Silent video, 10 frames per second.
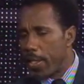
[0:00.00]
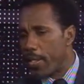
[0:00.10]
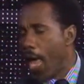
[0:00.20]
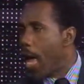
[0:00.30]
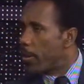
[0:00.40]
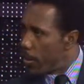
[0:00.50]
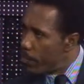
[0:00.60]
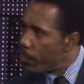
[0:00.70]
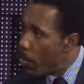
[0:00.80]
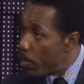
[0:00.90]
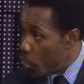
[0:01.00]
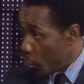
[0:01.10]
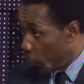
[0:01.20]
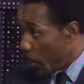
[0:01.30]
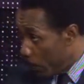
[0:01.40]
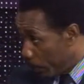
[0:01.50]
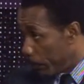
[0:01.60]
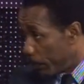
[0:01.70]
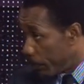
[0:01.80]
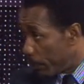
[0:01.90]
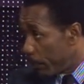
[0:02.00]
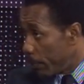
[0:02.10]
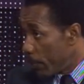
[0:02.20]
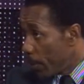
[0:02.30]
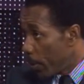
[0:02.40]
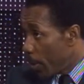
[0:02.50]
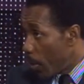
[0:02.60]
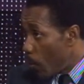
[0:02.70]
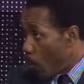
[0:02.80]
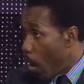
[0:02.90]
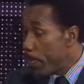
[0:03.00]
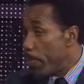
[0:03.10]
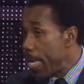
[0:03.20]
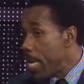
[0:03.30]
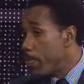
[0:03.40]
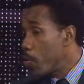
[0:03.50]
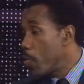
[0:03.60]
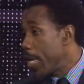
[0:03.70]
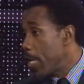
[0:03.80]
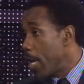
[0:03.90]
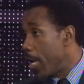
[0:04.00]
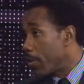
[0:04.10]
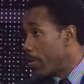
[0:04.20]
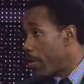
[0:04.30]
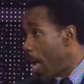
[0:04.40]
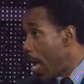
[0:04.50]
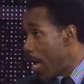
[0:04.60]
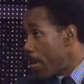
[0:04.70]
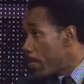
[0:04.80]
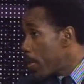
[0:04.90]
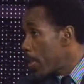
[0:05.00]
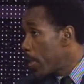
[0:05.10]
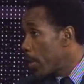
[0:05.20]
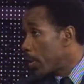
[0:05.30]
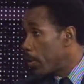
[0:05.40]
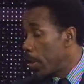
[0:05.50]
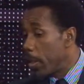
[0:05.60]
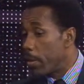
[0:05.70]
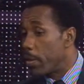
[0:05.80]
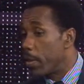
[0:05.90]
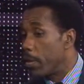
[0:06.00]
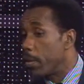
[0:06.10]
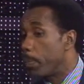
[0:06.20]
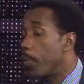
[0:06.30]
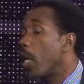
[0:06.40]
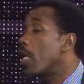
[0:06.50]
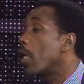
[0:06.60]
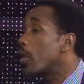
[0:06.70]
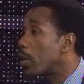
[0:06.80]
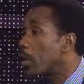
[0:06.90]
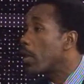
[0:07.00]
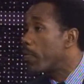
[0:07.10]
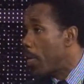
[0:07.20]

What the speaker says: society, from leadership? What blame do we ascribe to the products of